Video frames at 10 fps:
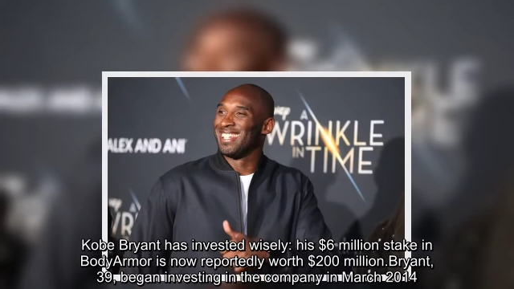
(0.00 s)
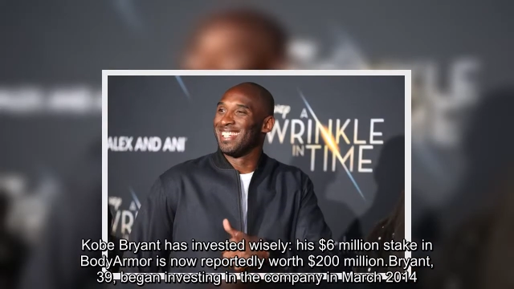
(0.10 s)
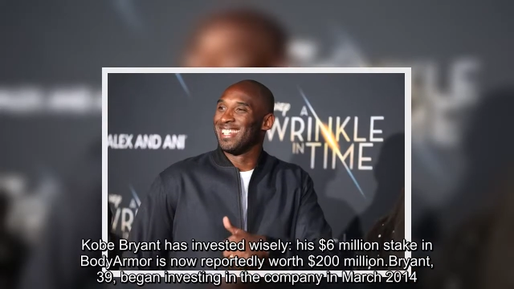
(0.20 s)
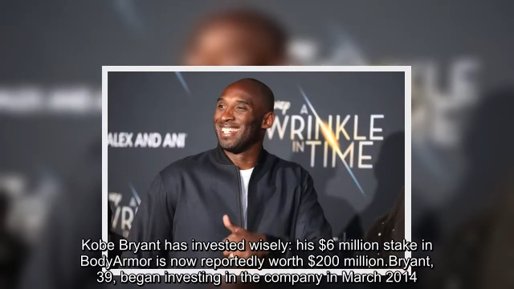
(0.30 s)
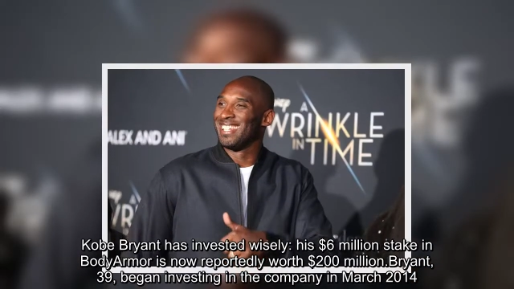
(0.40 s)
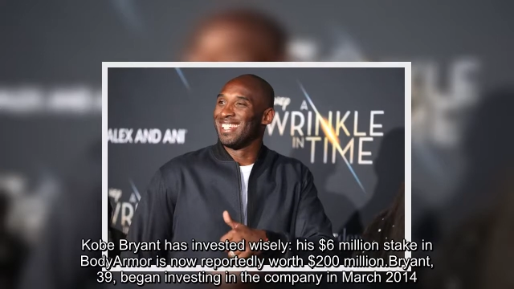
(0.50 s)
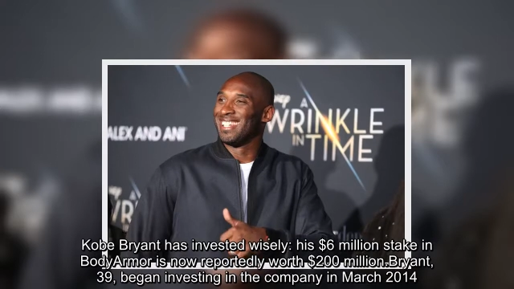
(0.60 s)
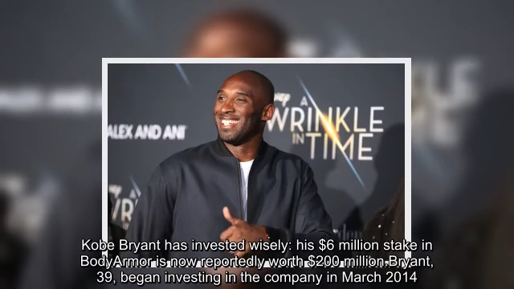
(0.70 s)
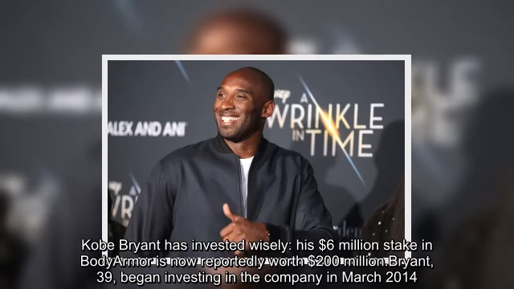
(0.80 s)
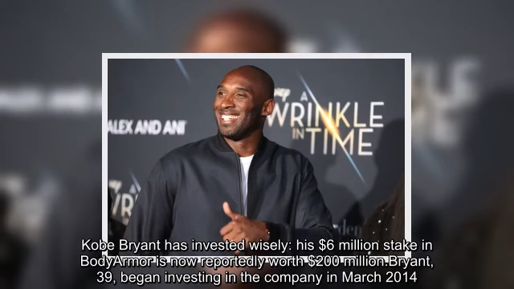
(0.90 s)

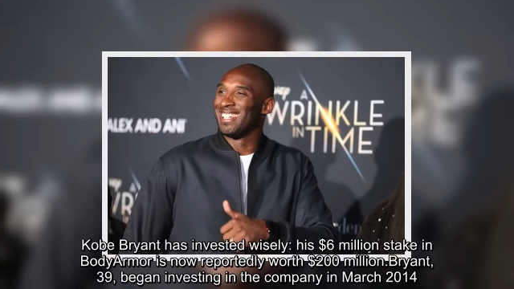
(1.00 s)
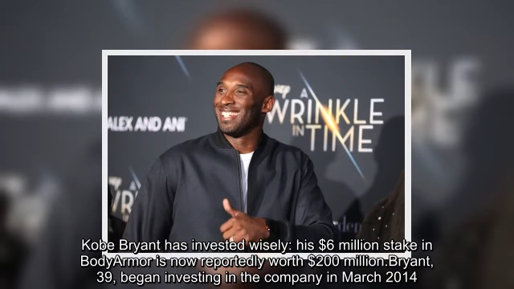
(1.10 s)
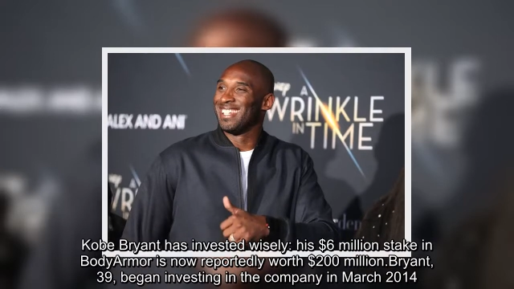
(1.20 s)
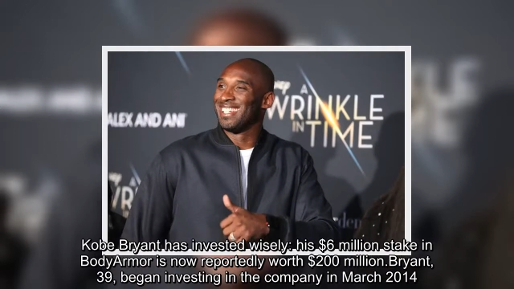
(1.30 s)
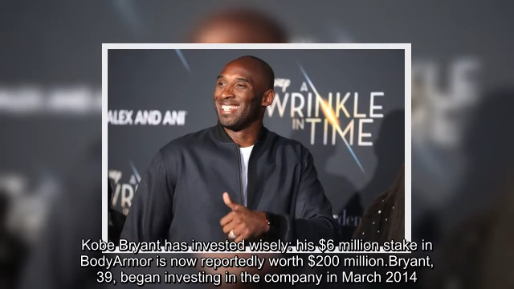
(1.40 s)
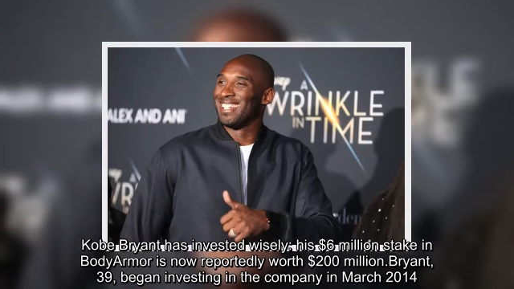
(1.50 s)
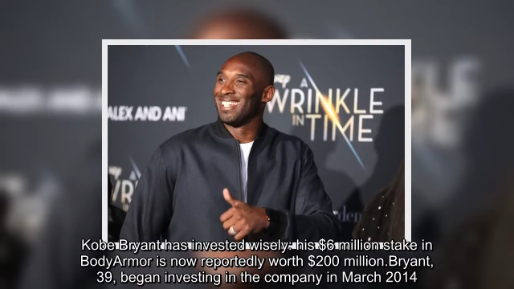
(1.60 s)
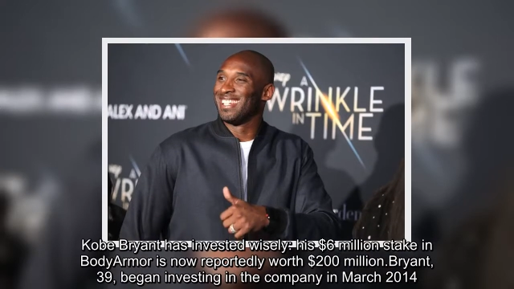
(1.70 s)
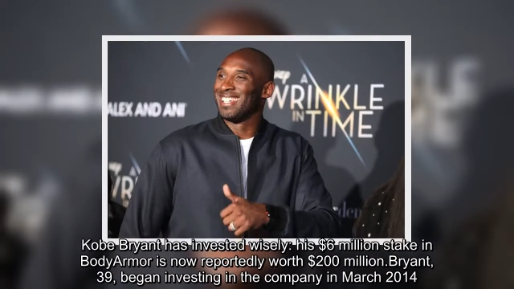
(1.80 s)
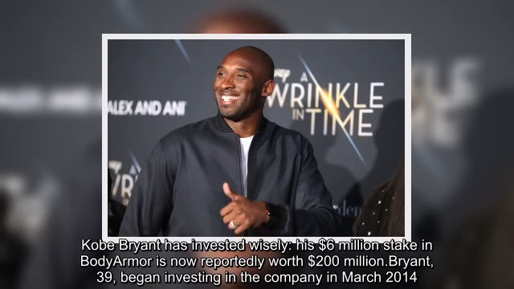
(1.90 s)

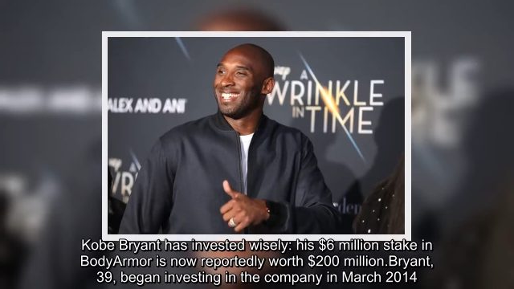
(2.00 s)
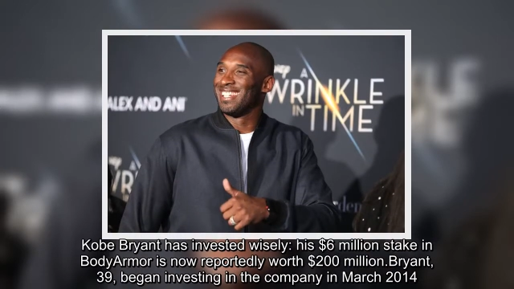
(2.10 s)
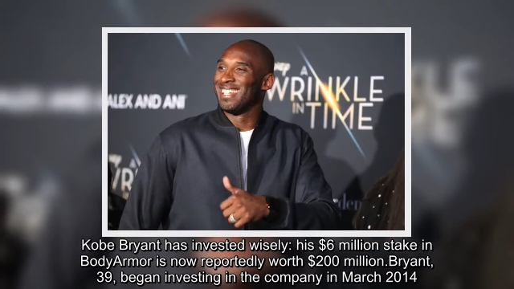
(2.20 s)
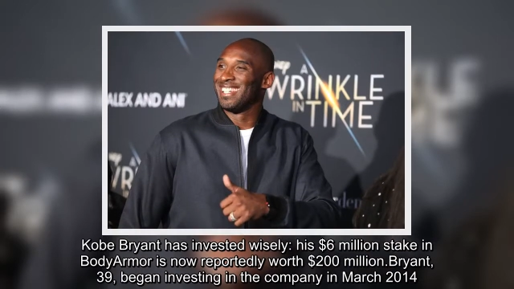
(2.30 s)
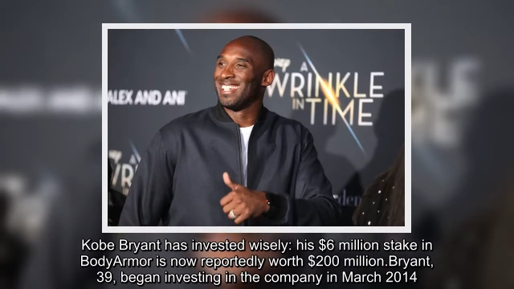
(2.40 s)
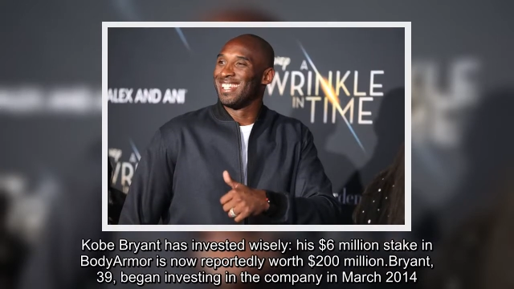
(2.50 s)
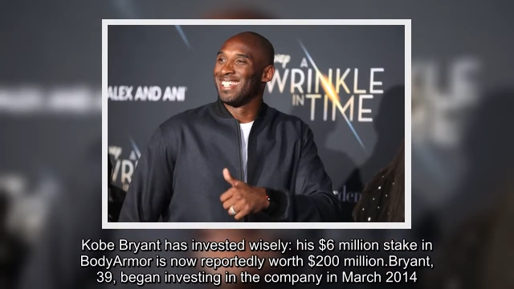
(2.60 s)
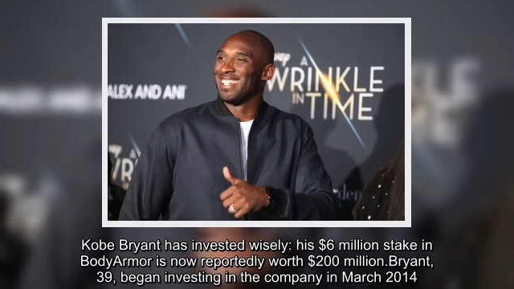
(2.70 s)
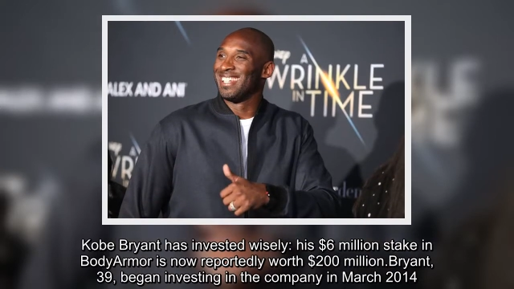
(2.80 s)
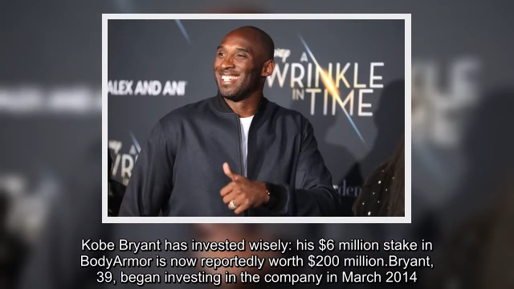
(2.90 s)

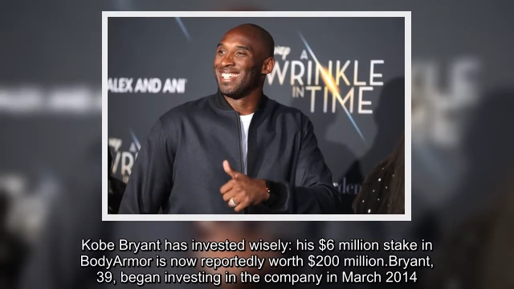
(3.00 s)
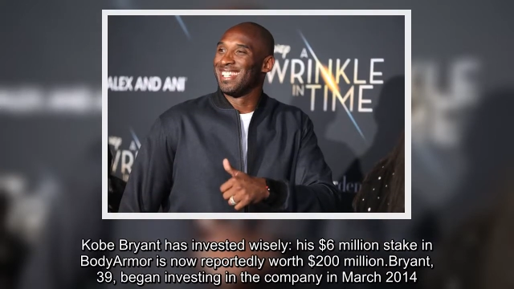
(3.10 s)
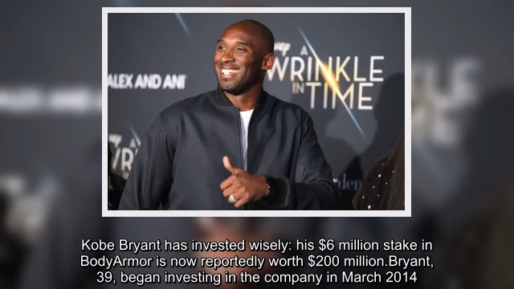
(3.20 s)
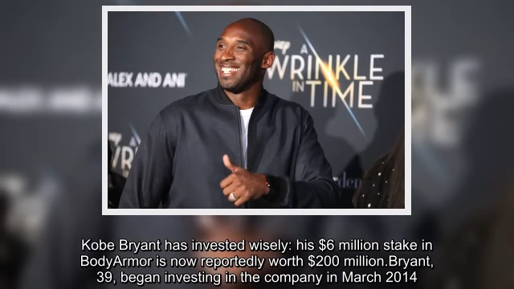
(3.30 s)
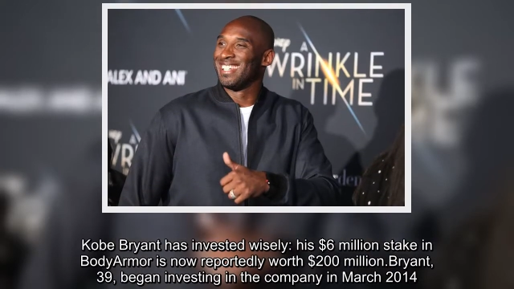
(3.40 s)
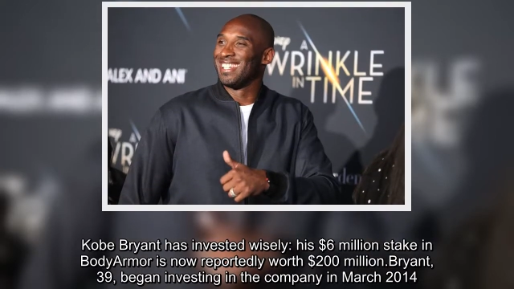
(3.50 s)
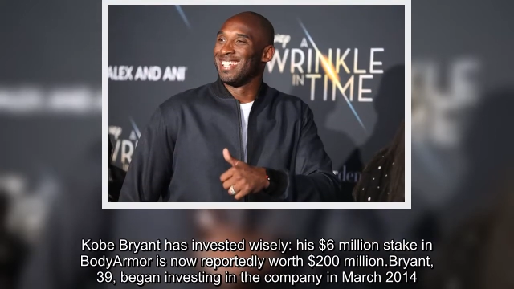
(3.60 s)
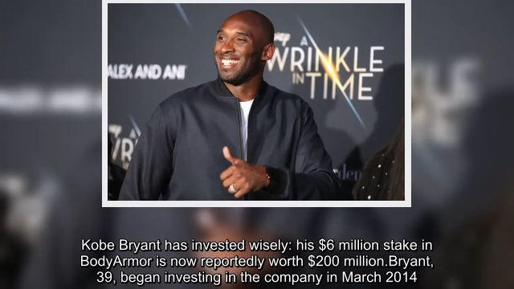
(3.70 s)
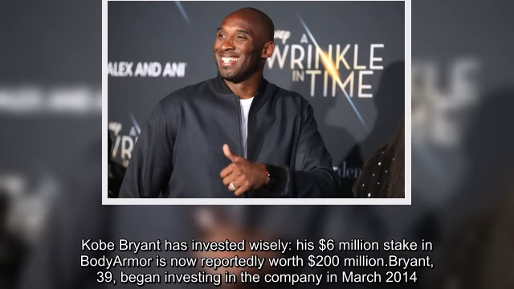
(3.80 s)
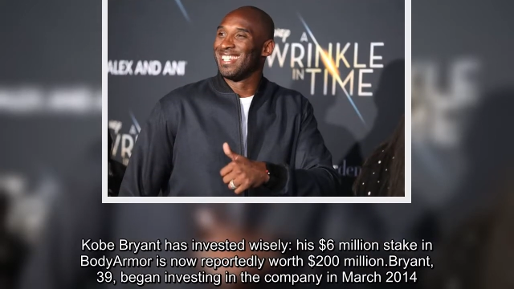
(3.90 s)

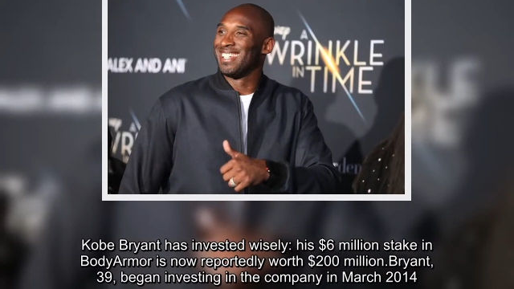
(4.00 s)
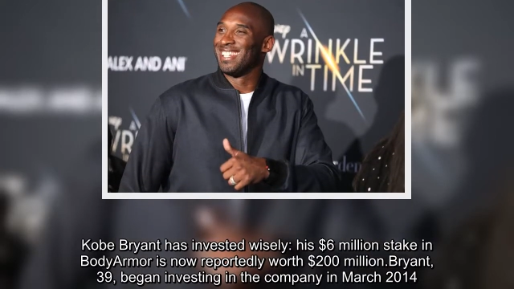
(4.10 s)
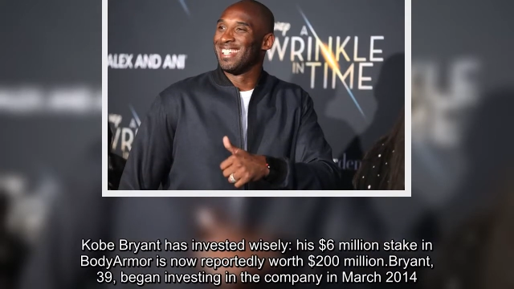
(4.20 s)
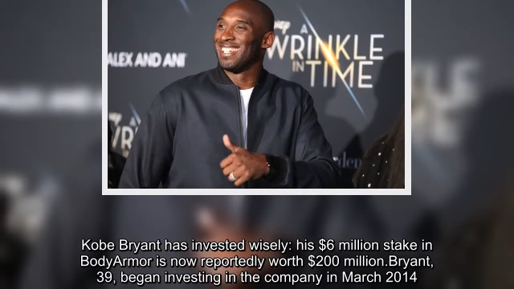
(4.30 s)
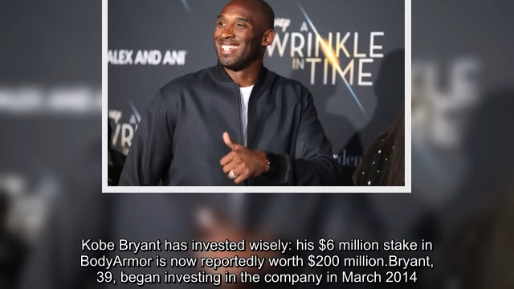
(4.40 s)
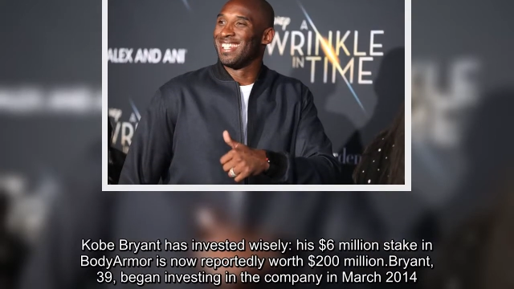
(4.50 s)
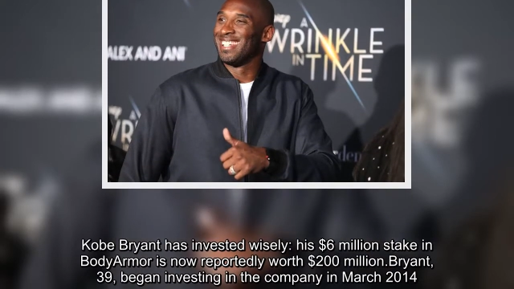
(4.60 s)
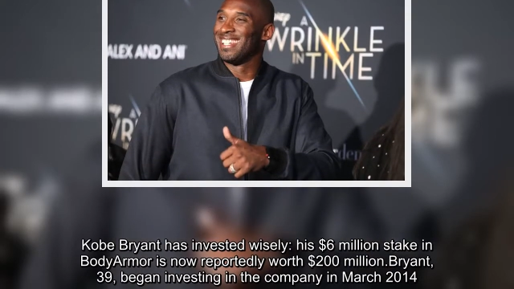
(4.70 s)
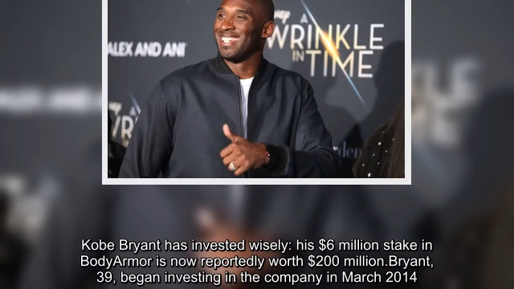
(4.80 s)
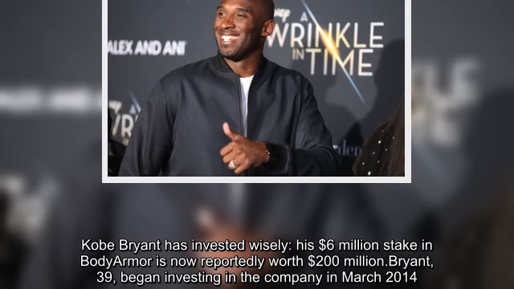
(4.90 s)

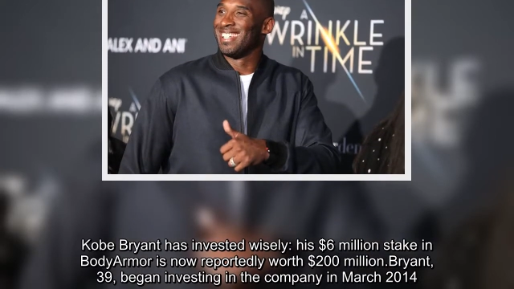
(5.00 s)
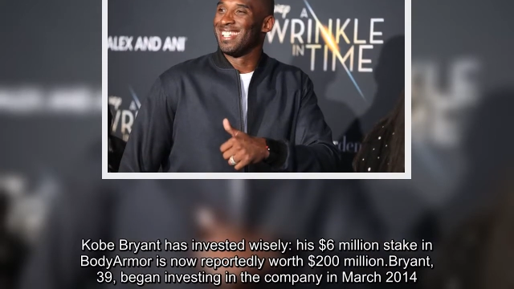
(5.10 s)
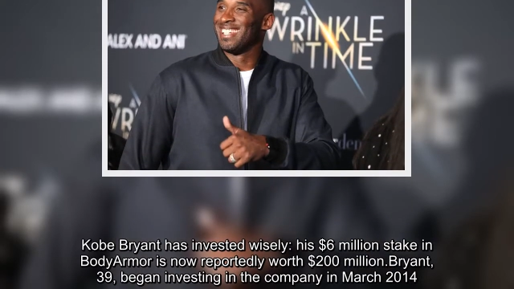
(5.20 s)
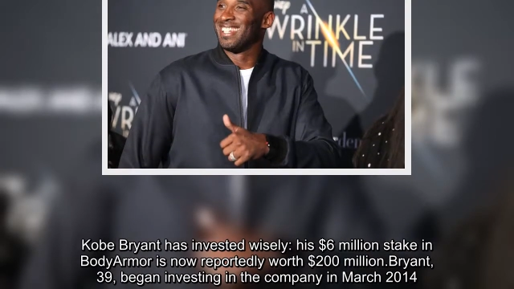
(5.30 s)
[no speech]